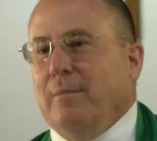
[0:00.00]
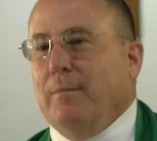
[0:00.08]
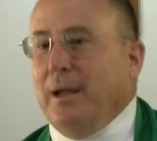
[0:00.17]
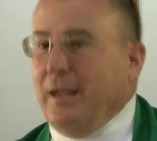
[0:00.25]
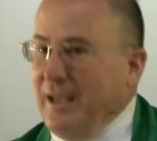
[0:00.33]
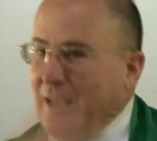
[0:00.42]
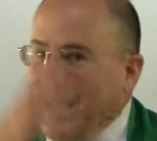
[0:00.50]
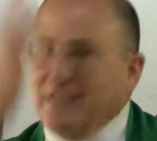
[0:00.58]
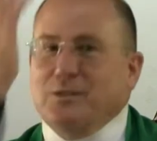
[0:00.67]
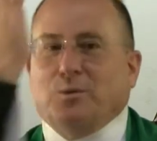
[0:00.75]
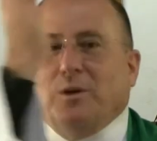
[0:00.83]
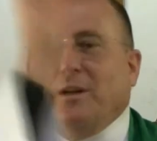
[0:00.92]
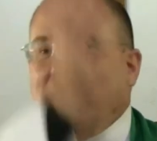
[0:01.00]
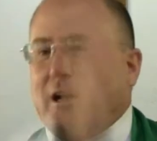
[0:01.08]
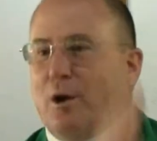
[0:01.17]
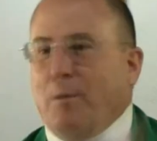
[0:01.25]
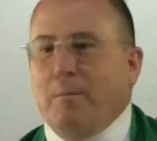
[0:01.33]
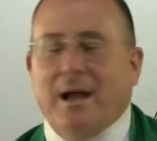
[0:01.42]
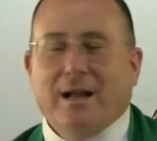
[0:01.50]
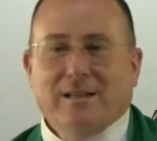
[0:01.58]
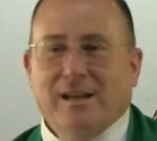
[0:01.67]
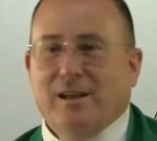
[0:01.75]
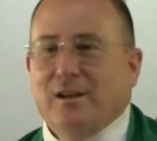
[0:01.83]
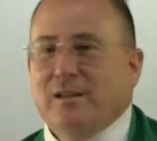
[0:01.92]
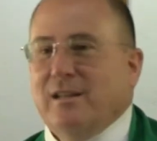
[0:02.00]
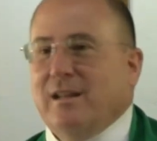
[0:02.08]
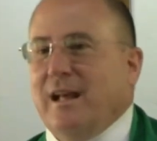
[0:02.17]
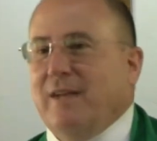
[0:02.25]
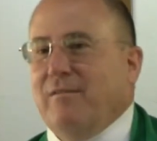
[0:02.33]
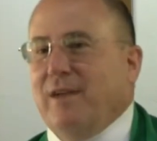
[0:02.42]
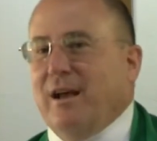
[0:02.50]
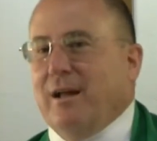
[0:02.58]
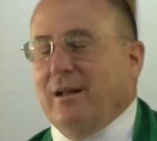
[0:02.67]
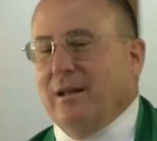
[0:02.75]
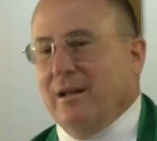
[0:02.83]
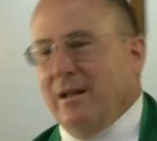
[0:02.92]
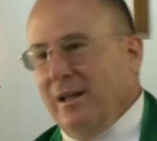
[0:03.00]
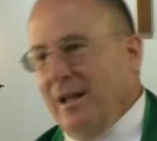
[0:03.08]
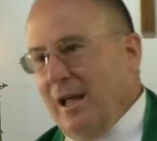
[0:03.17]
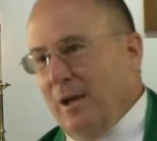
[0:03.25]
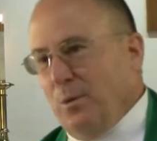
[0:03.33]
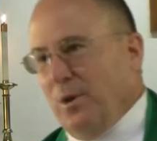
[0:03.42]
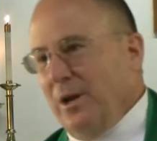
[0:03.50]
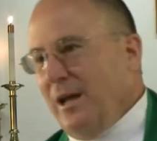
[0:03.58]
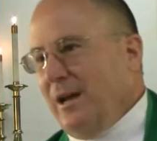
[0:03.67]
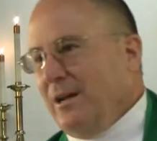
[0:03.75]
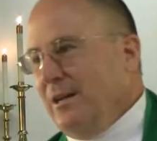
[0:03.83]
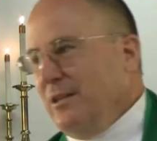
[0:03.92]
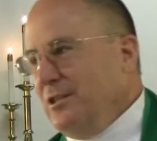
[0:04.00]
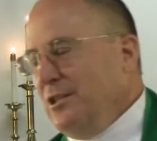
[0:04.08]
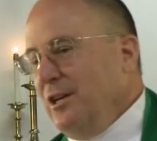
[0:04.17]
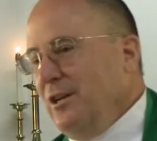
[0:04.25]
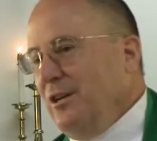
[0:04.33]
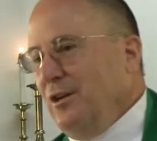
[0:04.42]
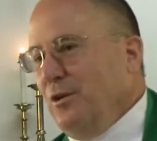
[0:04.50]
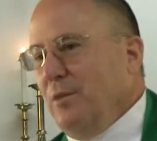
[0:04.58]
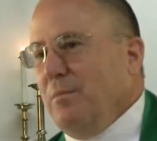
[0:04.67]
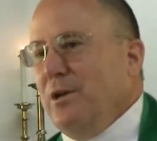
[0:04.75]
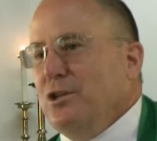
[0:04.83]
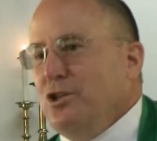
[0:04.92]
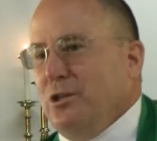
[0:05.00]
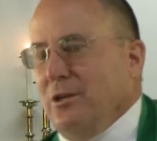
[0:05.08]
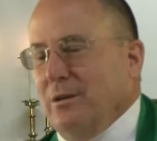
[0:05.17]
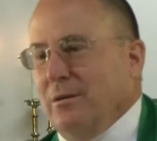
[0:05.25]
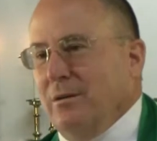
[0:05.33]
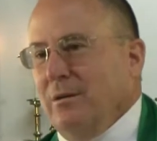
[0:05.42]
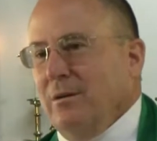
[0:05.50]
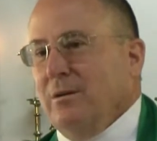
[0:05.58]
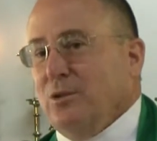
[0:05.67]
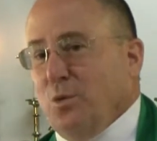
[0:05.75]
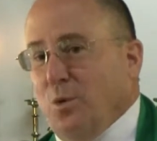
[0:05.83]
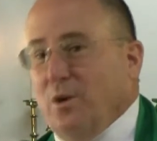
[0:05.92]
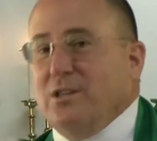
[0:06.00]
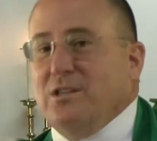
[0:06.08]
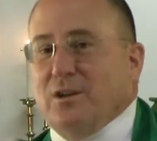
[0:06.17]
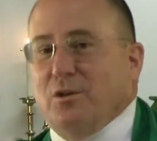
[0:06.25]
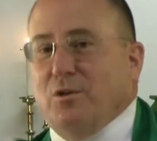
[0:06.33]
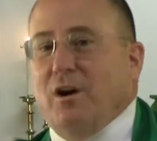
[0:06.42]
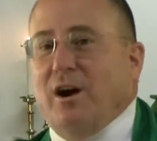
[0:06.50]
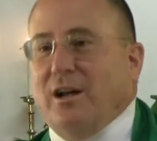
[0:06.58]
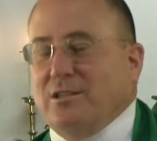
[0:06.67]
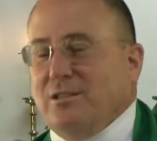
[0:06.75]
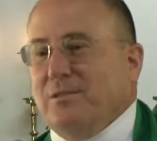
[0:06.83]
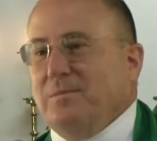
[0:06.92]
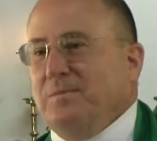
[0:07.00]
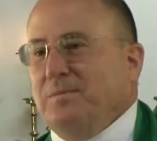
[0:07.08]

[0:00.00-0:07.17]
but yes, we got to go back down into that valley, and we got to continue the mission towards the cross